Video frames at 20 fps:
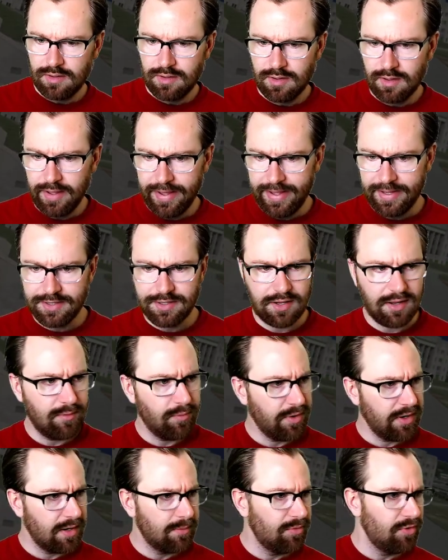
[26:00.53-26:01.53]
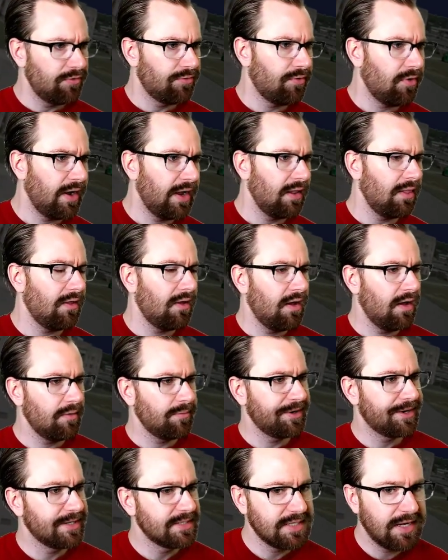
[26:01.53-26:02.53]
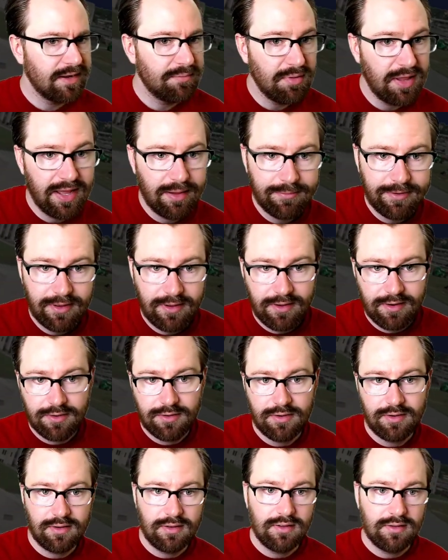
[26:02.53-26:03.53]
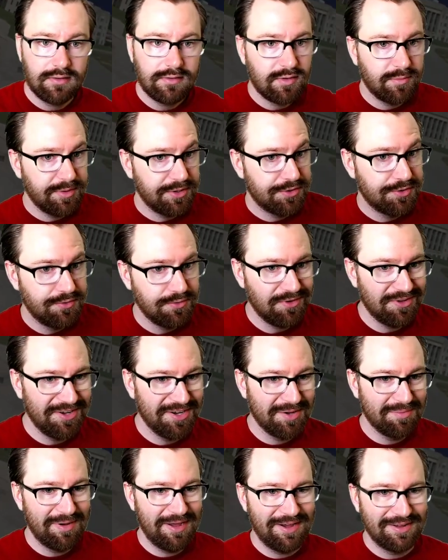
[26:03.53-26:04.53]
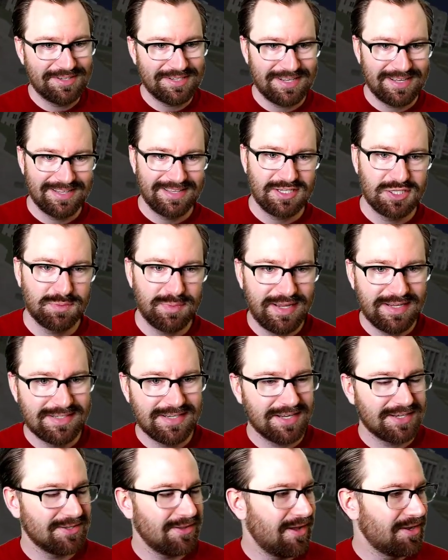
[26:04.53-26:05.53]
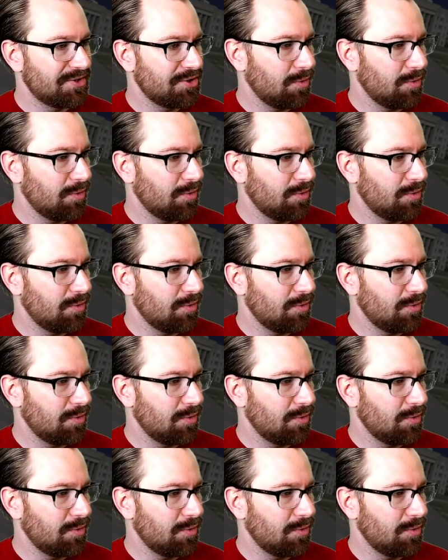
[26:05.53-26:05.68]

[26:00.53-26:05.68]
And uh, we're going to move right along because I blabbed on a little bit too long about uh, the SpaceX launch.